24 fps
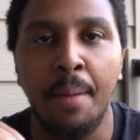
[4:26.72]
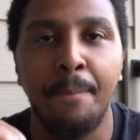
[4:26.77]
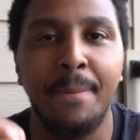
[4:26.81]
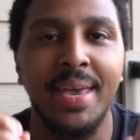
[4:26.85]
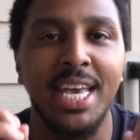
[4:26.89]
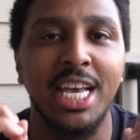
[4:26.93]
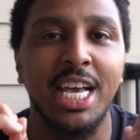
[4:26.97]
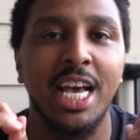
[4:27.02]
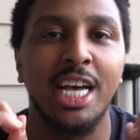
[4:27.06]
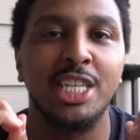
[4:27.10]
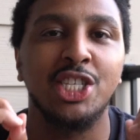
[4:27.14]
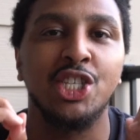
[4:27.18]

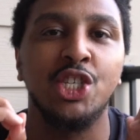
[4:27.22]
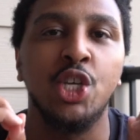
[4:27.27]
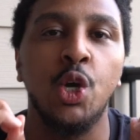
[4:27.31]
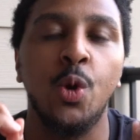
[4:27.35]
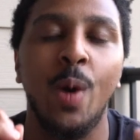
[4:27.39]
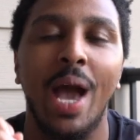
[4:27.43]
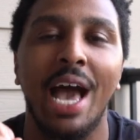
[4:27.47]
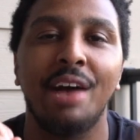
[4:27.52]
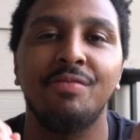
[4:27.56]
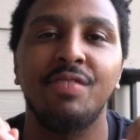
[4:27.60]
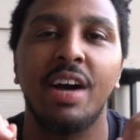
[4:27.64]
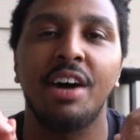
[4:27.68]
because you
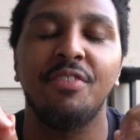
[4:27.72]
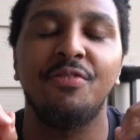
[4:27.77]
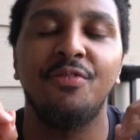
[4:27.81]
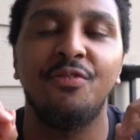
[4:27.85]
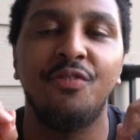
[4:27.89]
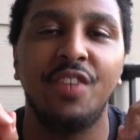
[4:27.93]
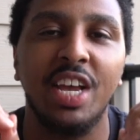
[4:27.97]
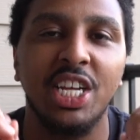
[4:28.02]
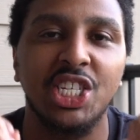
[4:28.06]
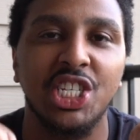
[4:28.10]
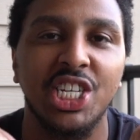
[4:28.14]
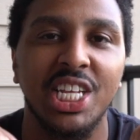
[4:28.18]
have
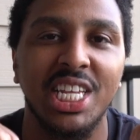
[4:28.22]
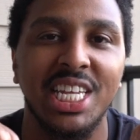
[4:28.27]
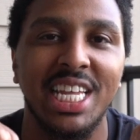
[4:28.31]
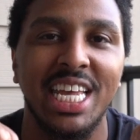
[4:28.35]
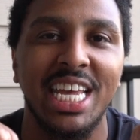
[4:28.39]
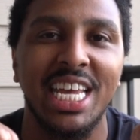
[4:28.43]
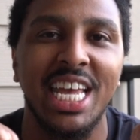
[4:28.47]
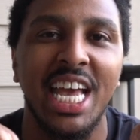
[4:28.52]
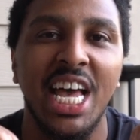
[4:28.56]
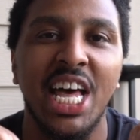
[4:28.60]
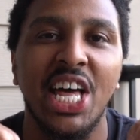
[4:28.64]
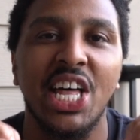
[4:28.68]

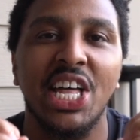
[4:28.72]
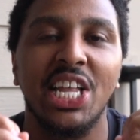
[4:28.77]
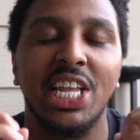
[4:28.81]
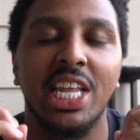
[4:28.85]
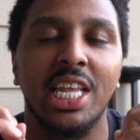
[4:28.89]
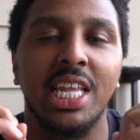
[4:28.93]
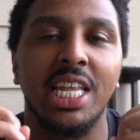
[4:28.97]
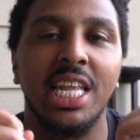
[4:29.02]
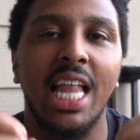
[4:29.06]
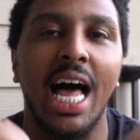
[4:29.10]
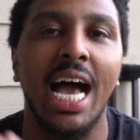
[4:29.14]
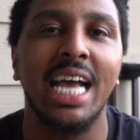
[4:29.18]
officially
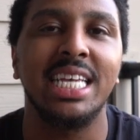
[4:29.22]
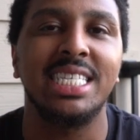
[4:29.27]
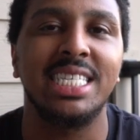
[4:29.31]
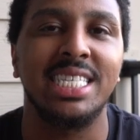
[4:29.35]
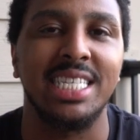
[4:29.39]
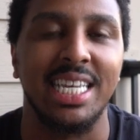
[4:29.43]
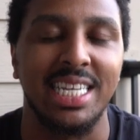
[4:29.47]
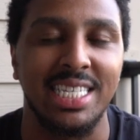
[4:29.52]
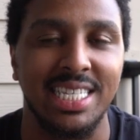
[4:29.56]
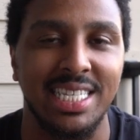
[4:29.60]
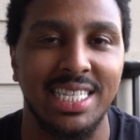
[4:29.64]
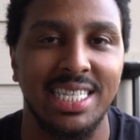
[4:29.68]

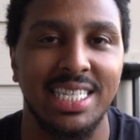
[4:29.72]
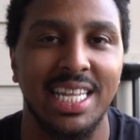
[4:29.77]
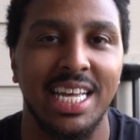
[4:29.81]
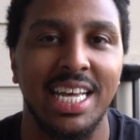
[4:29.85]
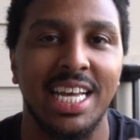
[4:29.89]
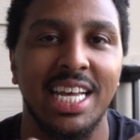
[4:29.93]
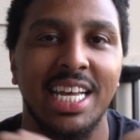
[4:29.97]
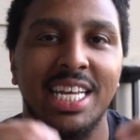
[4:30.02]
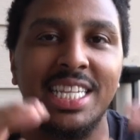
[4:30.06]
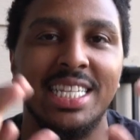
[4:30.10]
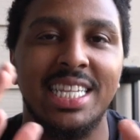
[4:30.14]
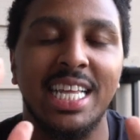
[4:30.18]
licensed
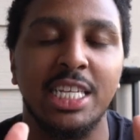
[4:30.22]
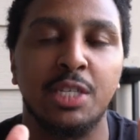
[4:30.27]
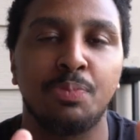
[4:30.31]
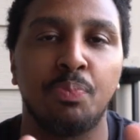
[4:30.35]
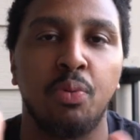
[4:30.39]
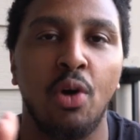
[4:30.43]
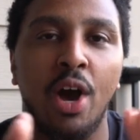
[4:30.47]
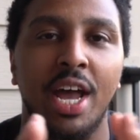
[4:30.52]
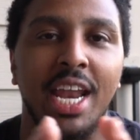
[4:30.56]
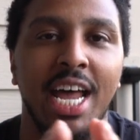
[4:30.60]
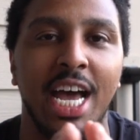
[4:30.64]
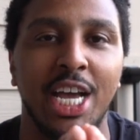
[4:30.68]
this
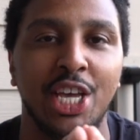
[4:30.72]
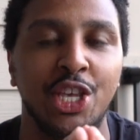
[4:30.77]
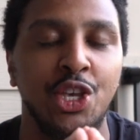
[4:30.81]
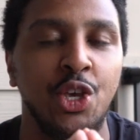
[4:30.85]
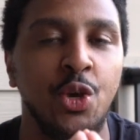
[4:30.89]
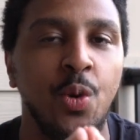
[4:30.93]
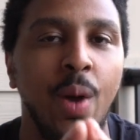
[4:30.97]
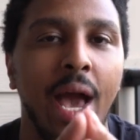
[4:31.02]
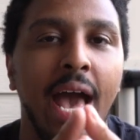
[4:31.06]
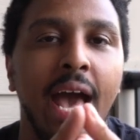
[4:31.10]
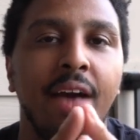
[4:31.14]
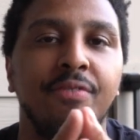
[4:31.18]
product.
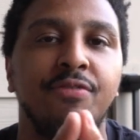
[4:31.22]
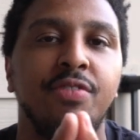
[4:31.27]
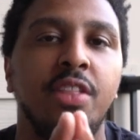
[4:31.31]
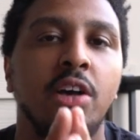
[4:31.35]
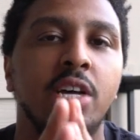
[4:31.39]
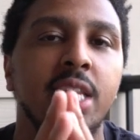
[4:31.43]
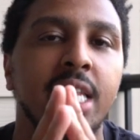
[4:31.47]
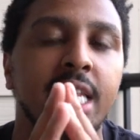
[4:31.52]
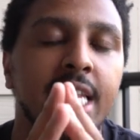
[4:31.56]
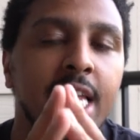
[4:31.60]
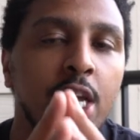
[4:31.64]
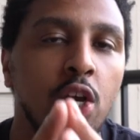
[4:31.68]
You have
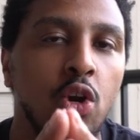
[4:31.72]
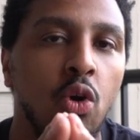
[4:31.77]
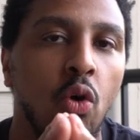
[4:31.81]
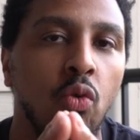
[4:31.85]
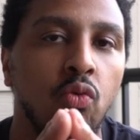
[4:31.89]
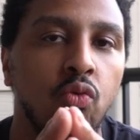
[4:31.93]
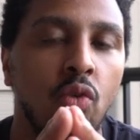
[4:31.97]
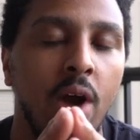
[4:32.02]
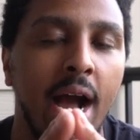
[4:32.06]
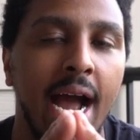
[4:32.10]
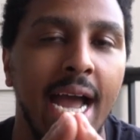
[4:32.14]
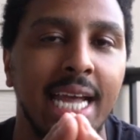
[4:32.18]
the
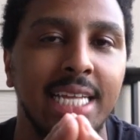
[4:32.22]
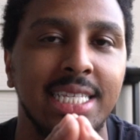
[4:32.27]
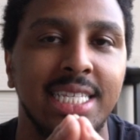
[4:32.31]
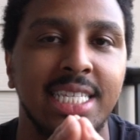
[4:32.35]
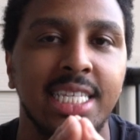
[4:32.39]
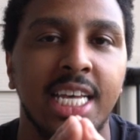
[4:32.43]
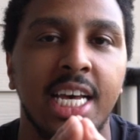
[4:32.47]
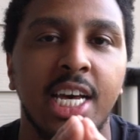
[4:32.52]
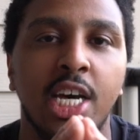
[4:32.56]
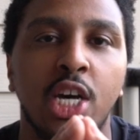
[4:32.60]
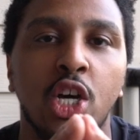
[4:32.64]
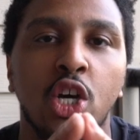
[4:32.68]
legal
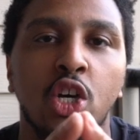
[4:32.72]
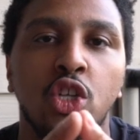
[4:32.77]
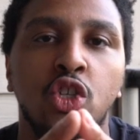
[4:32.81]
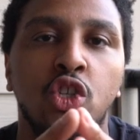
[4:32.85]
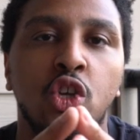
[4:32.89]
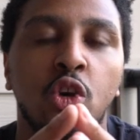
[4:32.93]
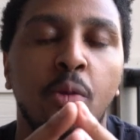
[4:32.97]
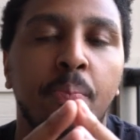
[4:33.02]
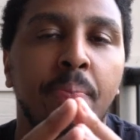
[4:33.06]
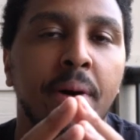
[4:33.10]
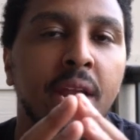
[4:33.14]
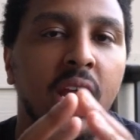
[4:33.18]
rights
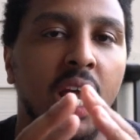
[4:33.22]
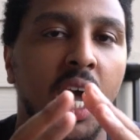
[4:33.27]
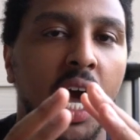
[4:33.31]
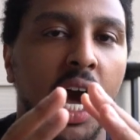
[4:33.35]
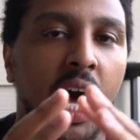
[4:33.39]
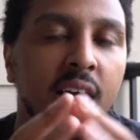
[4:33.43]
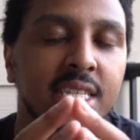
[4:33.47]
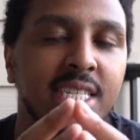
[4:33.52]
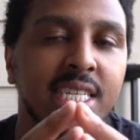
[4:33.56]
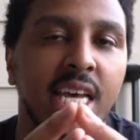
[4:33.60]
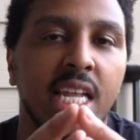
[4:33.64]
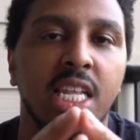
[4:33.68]
to put a
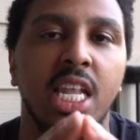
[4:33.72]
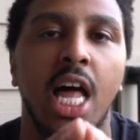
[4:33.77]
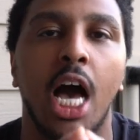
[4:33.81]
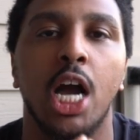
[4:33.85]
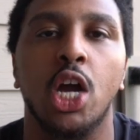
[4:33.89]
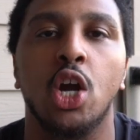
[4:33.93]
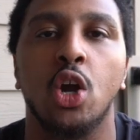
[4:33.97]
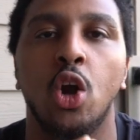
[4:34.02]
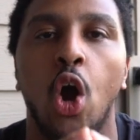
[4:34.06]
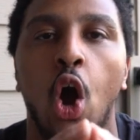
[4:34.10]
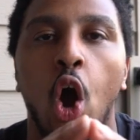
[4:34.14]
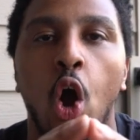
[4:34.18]
content
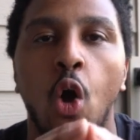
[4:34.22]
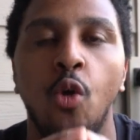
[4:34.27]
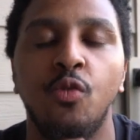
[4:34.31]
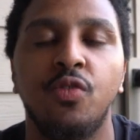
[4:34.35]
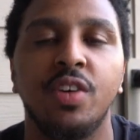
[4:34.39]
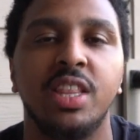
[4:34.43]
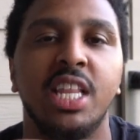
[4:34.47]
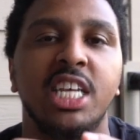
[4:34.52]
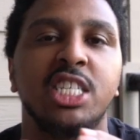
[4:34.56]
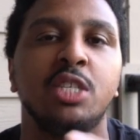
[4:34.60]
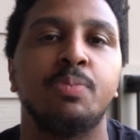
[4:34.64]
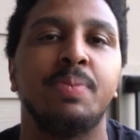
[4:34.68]
locker
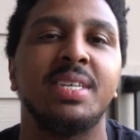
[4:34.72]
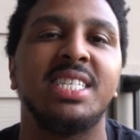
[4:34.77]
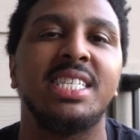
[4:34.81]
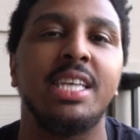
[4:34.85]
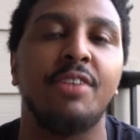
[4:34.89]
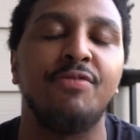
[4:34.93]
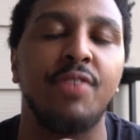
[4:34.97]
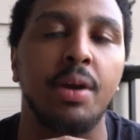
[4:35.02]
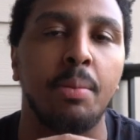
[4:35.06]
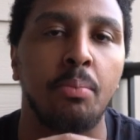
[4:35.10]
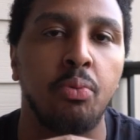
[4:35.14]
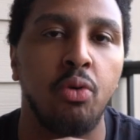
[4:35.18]
over this
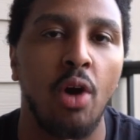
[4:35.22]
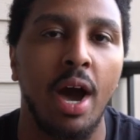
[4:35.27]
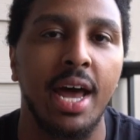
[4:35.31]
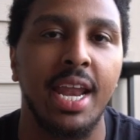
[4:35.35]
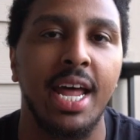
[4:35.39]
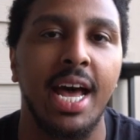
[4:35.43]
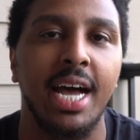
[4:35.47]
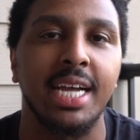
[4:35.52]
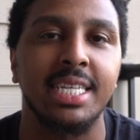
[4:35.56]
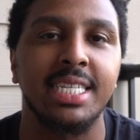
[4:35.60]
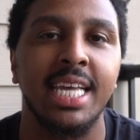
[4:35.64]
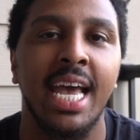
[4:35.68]
specific
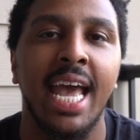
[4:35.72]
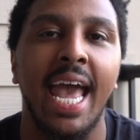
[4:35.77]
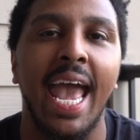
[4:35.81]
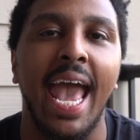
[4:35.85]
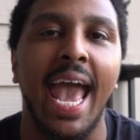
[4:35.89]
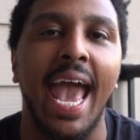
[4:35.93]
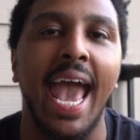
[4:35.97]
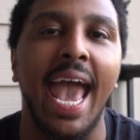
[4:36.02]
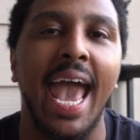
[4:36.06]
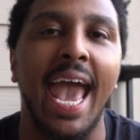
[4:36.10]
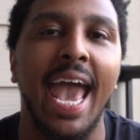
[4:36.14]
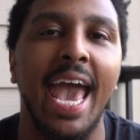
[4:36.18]
product
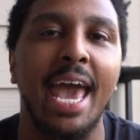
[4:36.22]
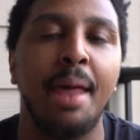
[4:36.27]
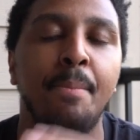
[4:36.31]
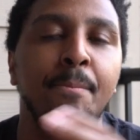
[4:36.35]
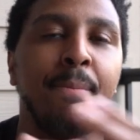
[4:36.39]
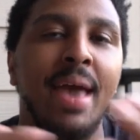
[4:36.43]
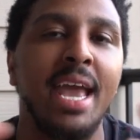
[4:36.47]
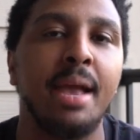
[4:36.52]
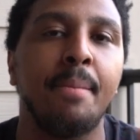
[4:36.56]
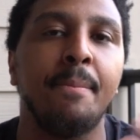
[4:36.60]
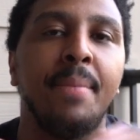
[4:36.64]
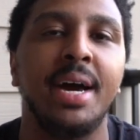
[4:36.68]

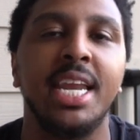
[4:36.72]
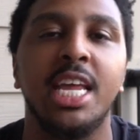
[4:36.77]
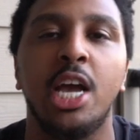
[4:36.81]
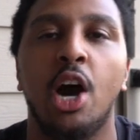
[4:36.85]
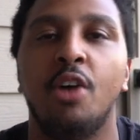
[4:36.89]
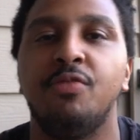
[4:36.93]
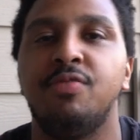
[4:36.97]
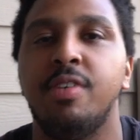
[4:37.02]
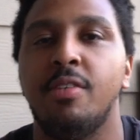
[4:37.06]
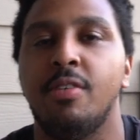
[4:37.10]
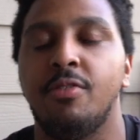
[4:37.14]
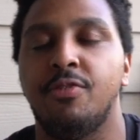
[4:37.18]
and make money
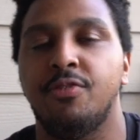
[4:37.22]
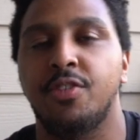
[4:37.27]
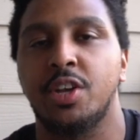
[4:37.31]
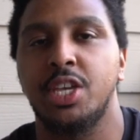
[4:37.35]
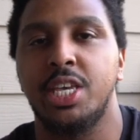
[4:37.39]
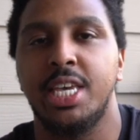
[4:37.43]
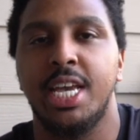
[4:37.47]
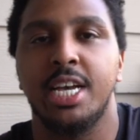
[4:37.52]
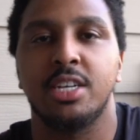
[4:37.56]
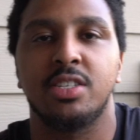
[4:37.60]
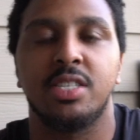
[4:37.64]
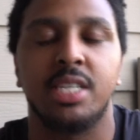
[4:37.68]
off of it for
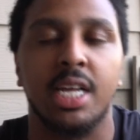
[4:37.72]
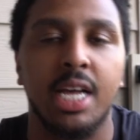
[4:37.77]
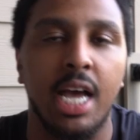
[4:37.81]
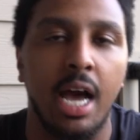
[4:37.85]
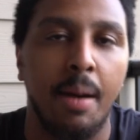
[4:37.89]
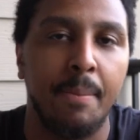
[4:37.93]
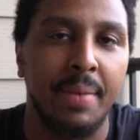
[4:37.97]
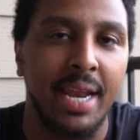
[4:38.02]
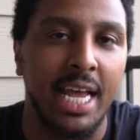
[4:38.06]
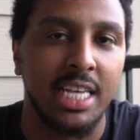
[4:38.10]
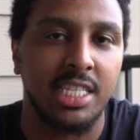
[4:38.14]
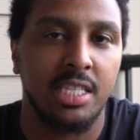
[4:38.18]
years to
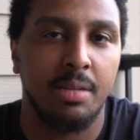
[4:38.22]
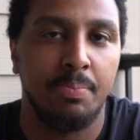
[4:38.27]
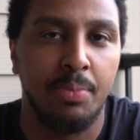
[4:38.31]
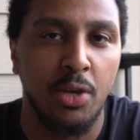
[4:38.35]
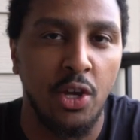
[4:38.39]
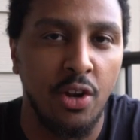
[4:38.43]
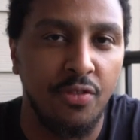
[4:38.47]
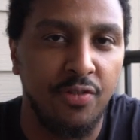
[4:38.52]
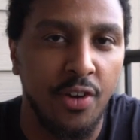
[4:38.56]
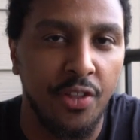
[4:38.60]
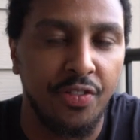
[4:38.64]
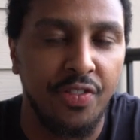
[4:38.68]
come. And that's the
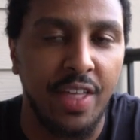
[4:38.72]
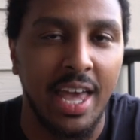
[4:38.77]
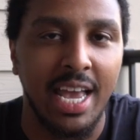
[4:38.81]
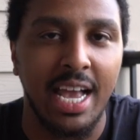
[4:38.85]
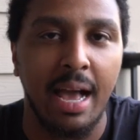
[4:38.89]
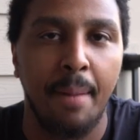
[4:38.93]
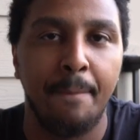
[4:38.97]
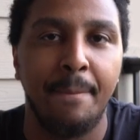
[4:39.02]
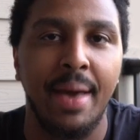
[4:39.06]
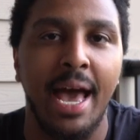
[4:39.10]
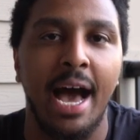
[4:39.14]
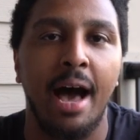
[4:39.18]
beautiful
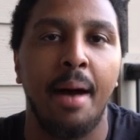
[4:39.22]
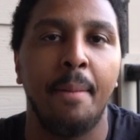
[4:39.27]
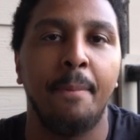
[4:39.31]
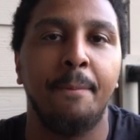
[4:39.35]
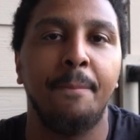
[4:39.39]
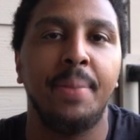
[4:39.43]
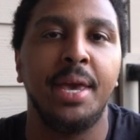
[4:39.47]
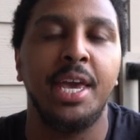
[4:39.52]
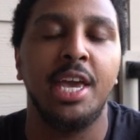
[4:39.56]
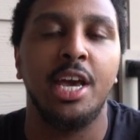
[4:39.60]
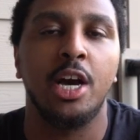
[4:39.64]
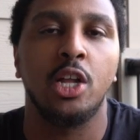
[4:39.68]
thing about
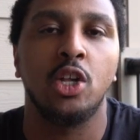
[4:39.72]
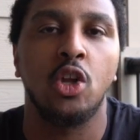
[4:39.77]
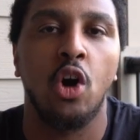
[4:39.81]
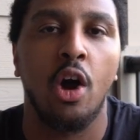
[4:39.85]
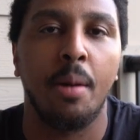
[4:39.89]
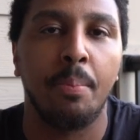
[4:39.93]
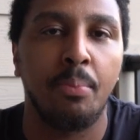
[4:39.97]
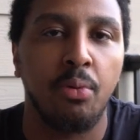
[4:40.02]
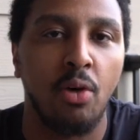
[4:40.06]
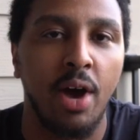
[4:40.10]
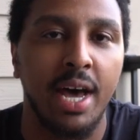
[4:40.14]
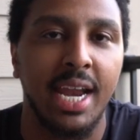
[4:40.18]

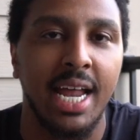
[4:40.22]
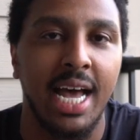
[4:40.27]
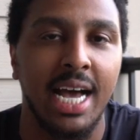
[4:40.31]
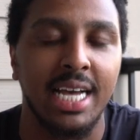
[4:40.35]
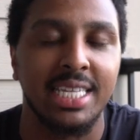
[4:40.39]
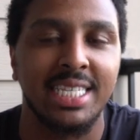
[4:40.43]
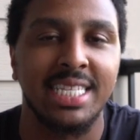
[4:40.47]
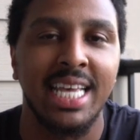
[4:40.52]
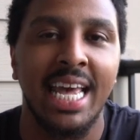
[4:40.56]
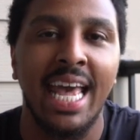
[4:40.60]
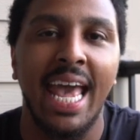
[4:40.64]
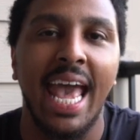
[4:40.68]
PLR
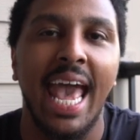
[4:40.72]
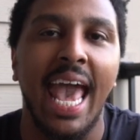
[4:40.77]
products